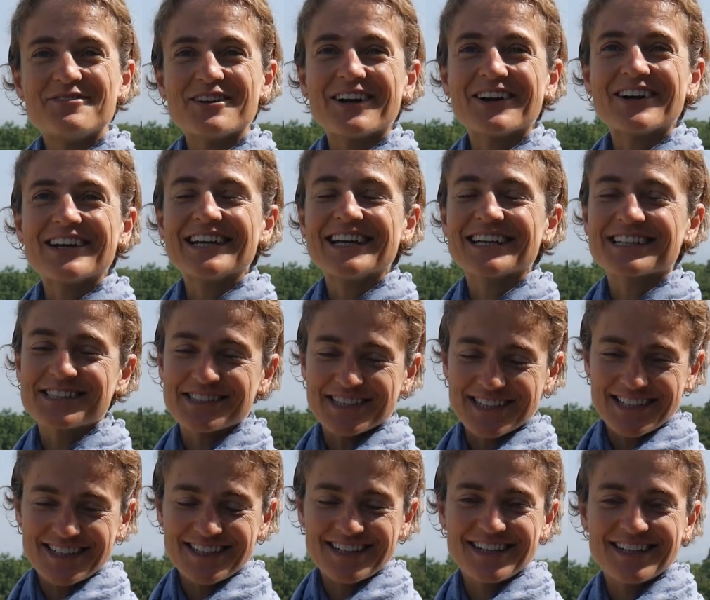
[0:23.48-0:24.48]
very
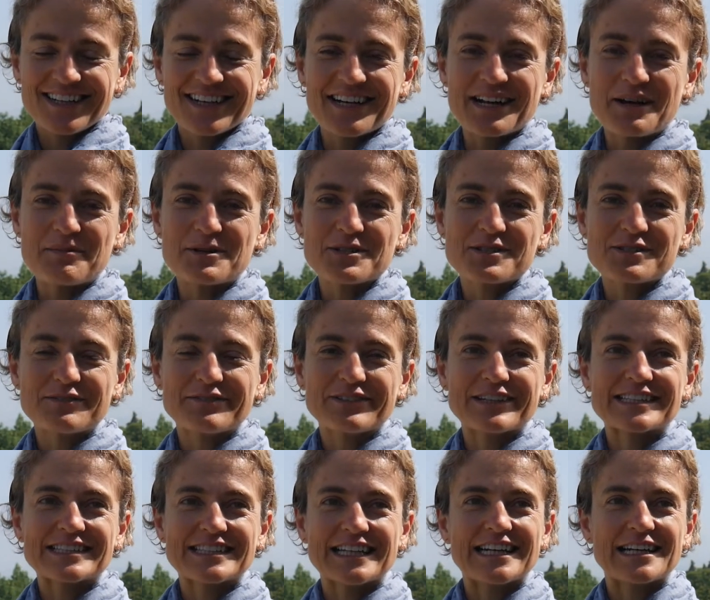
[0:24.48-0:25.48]
excited, and I'm also very
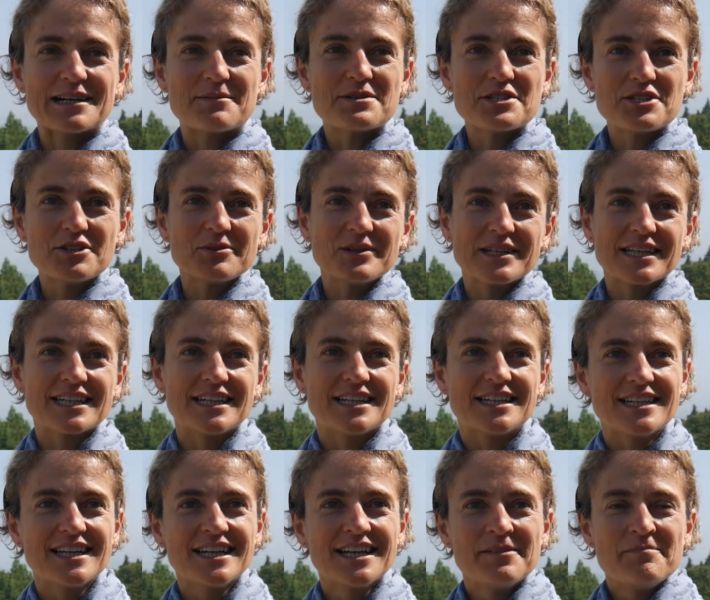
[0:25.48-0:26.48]
excited. I'm doing
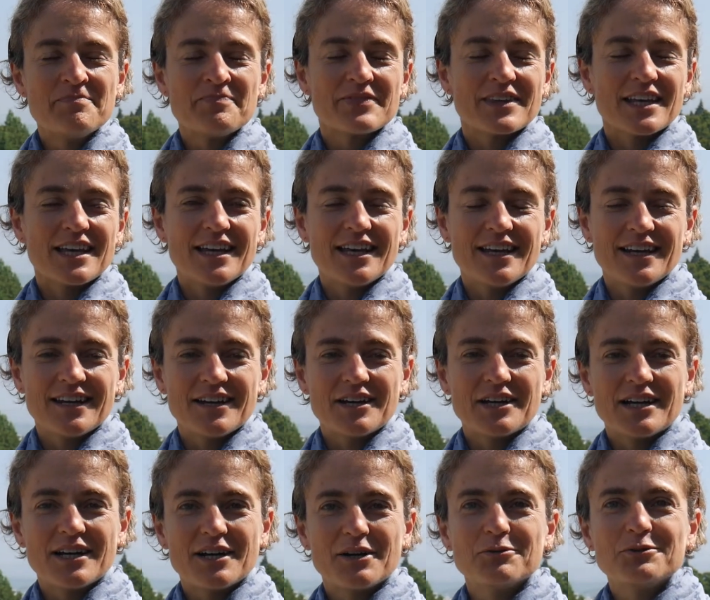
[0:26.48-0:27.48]
it in
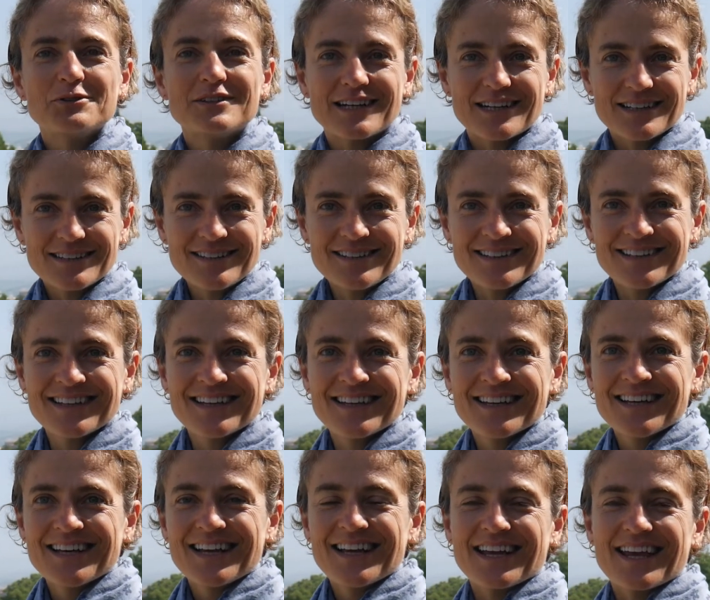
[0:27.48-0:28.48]
UTAD,
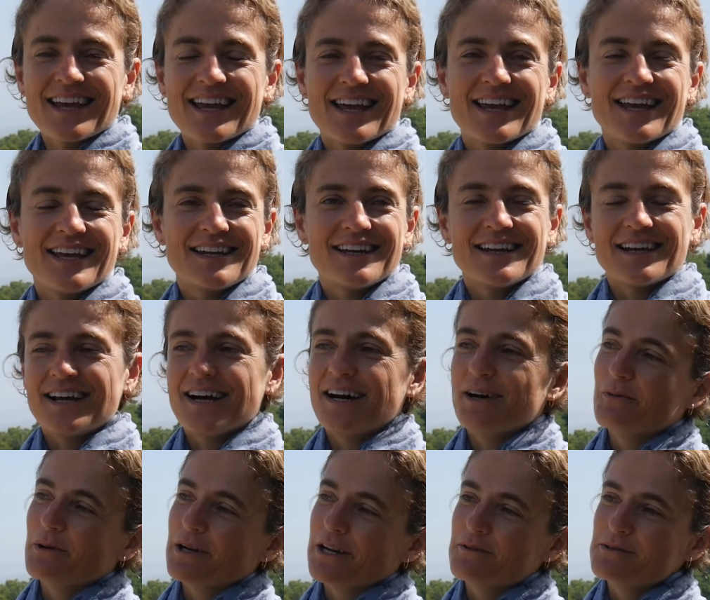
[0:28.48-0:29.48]
and
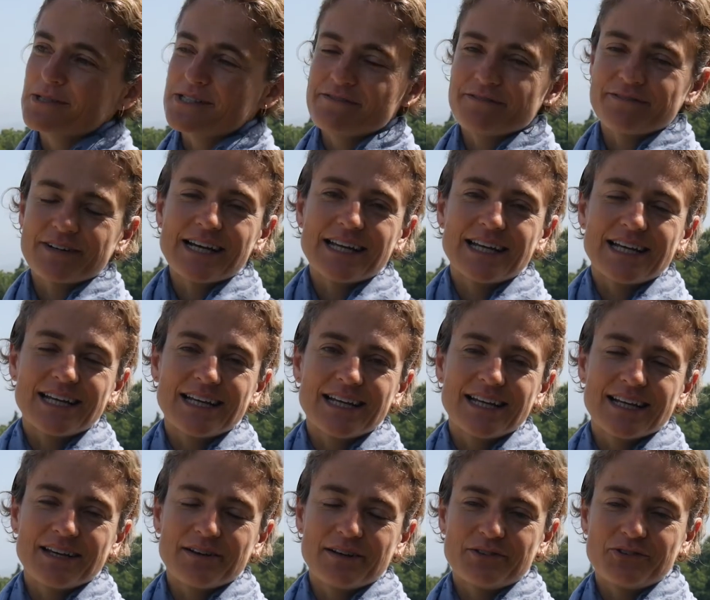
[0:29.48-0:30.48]
when I was invited
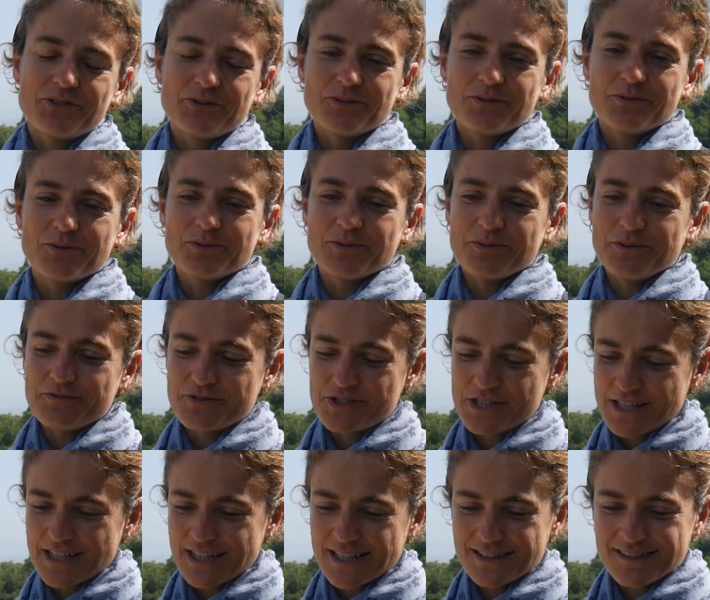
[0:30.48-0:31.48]
to
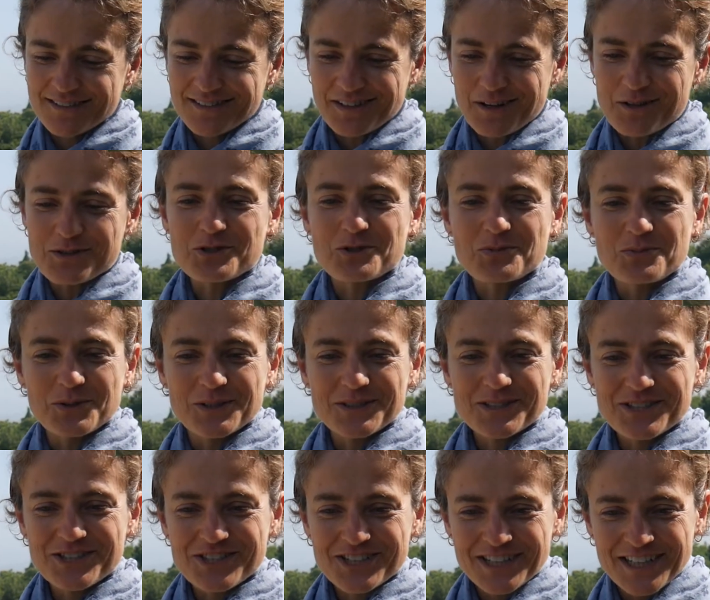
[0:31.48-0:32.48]
Universidade
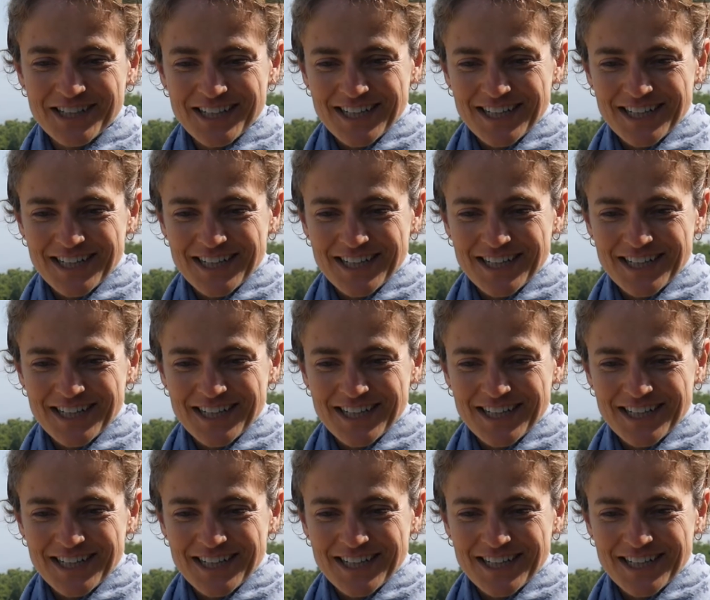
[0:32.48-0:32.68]
Trás-os-Montes